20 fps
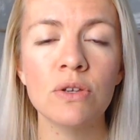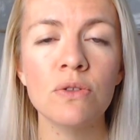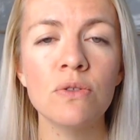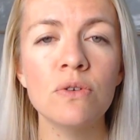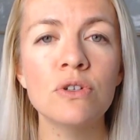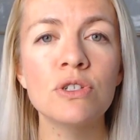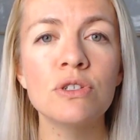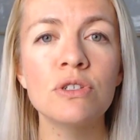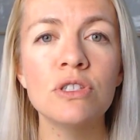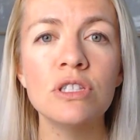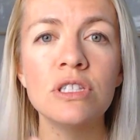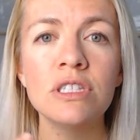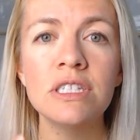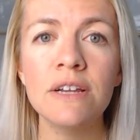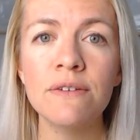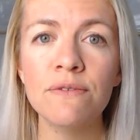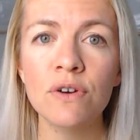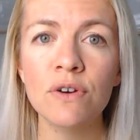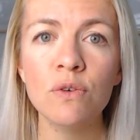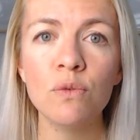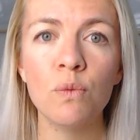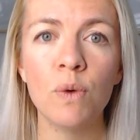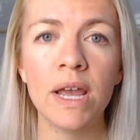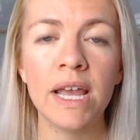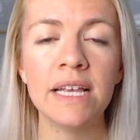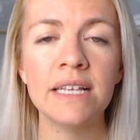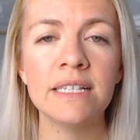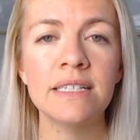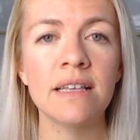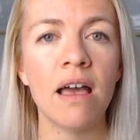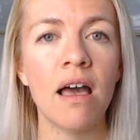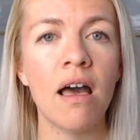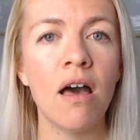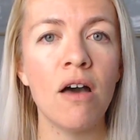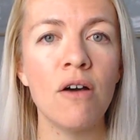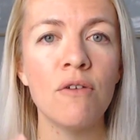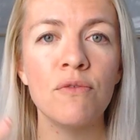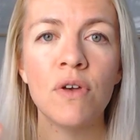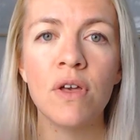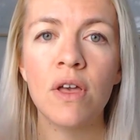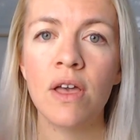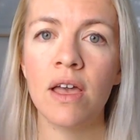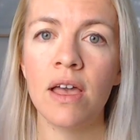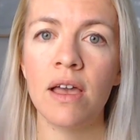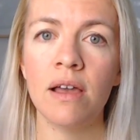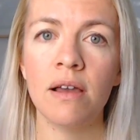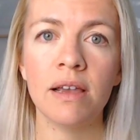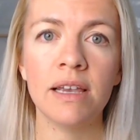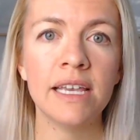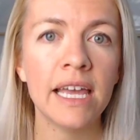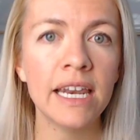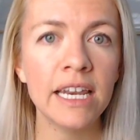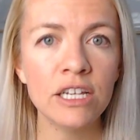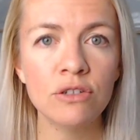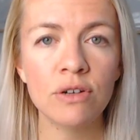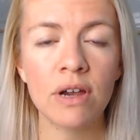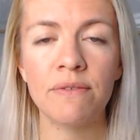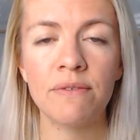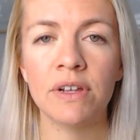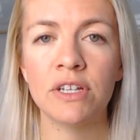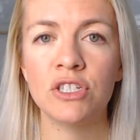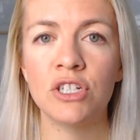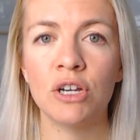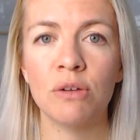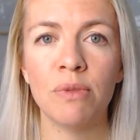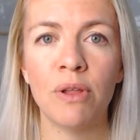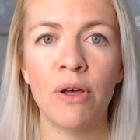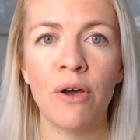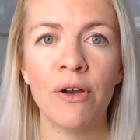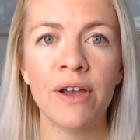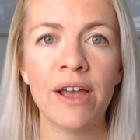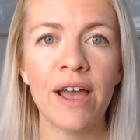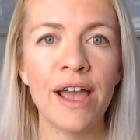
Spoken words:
So there's different ways of getting traffic to your blog.